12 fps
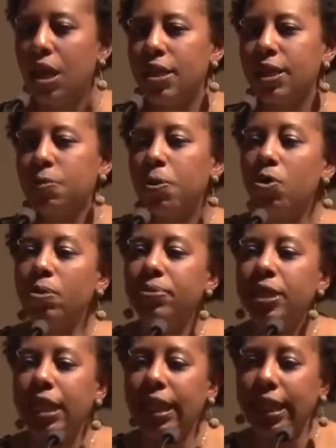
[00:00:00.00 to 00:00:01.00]
This poem
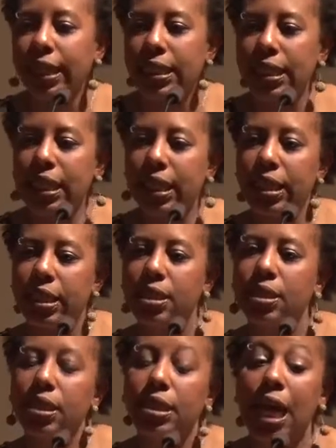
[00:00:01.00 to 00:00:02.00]
takes
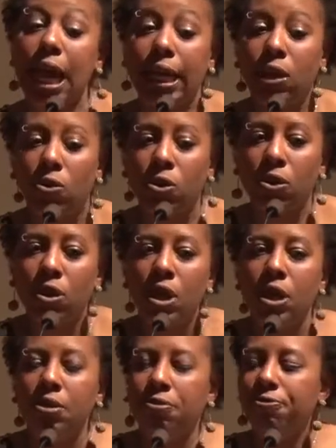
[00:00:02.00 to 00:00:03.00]
its title
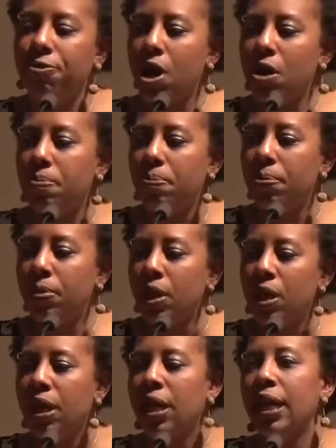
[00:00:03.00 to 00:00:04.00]
from
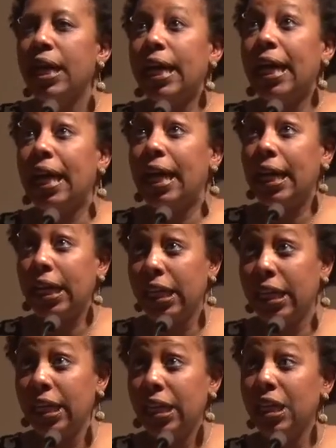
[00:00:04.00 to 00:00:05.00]

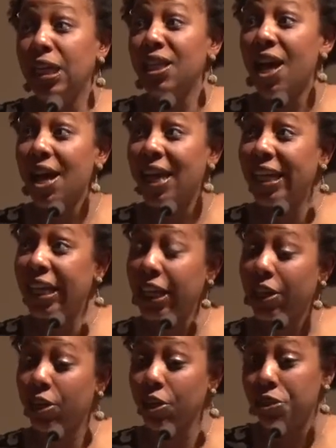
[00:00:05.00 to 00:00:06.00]
a line
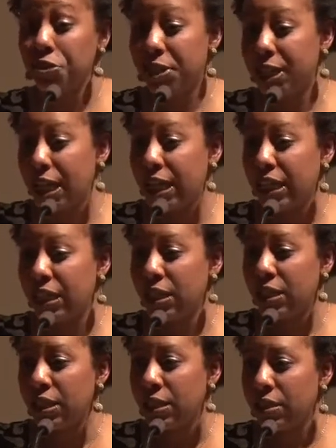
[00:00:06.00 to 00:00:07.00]
in Gertrude
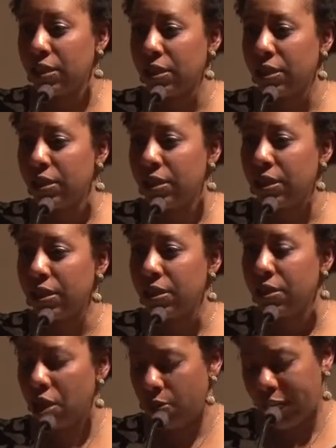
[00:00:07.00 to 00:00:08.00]
Stein's,
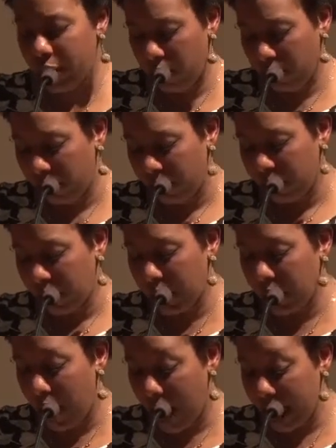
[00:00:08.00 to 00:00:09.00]
a
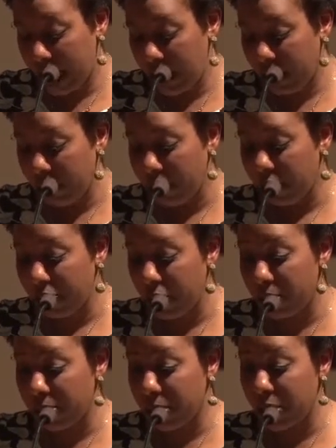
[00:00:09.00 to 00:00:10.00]
line
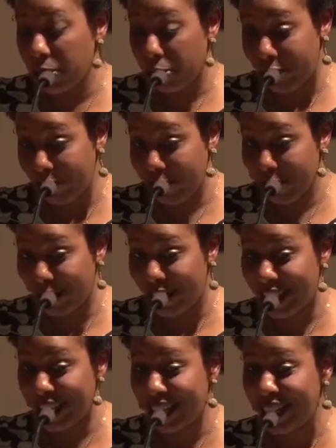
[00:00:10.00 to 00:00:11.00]
from Zora Neale
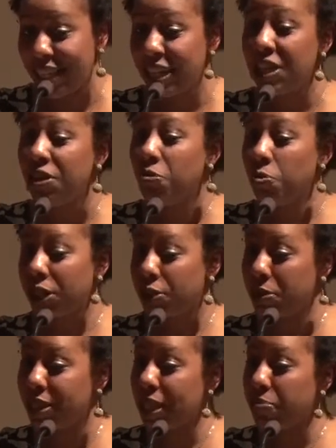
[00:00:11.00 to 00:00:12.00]
Hurston, which
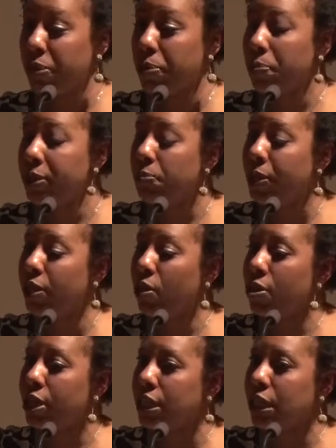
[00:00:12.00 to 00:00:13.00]
was then repurposed by the
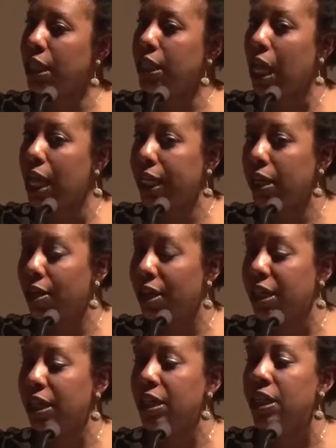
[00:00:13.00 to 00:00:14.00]
artist Glenn
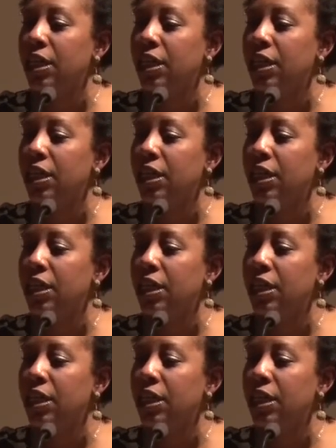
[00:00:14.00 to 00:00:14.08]
Ligon